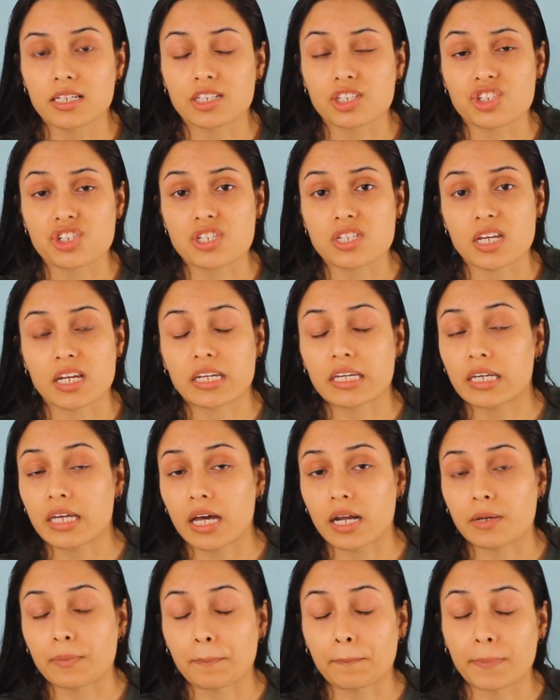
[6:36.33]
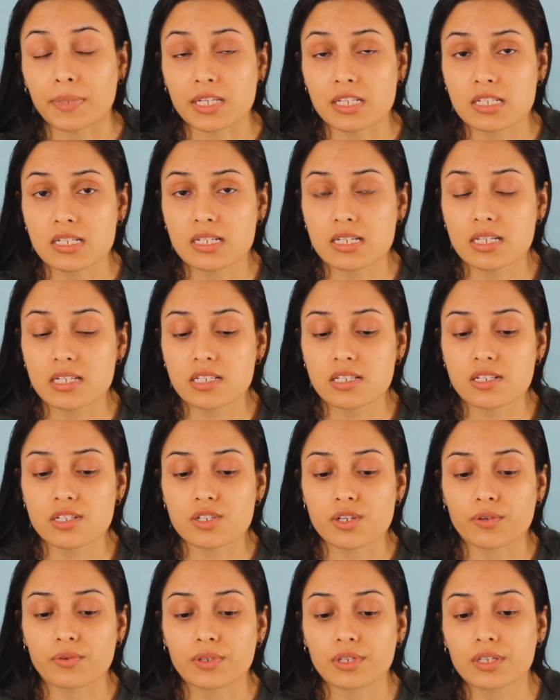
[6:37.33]
It just said he had a business.
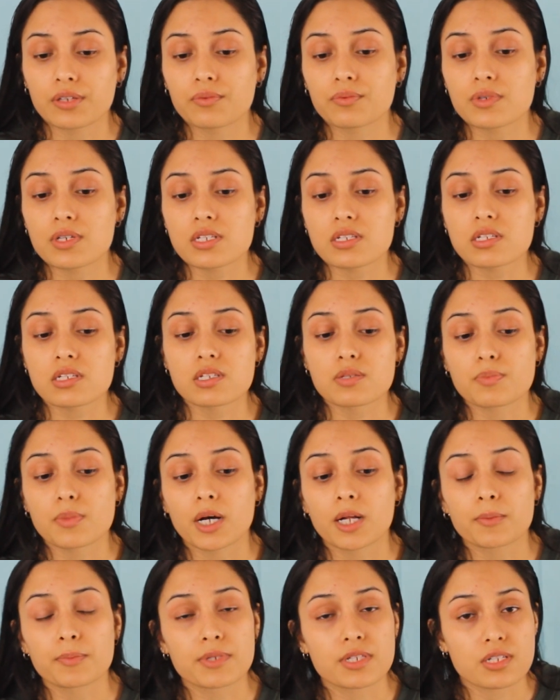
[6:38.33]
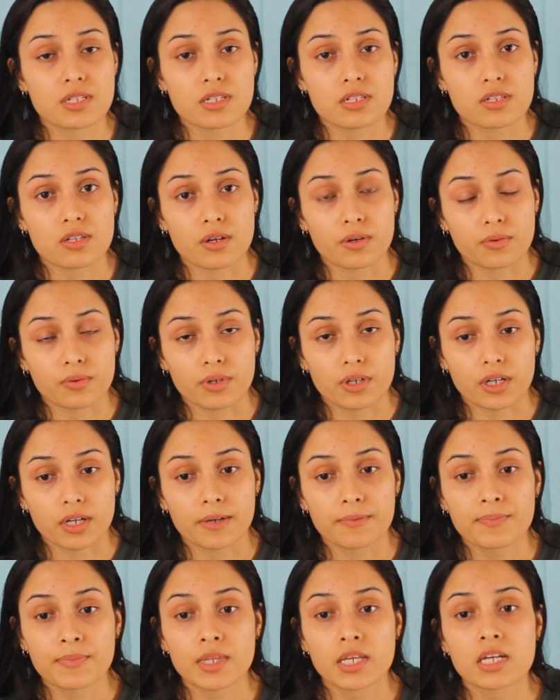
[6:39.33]
So he was a small business
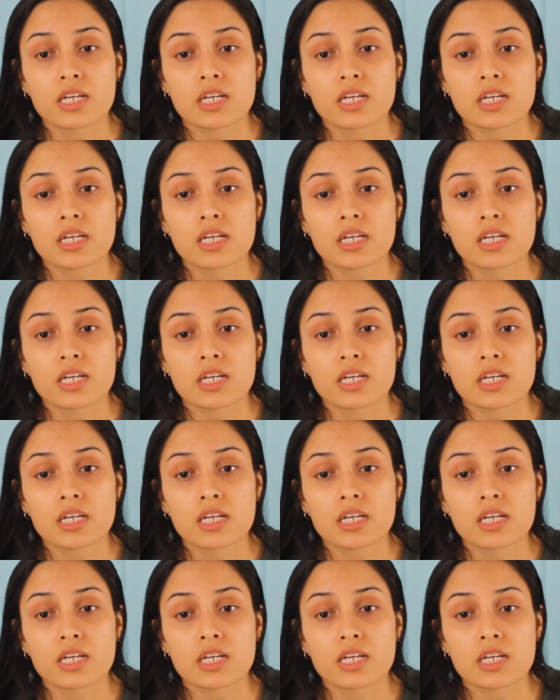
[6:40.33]
owner.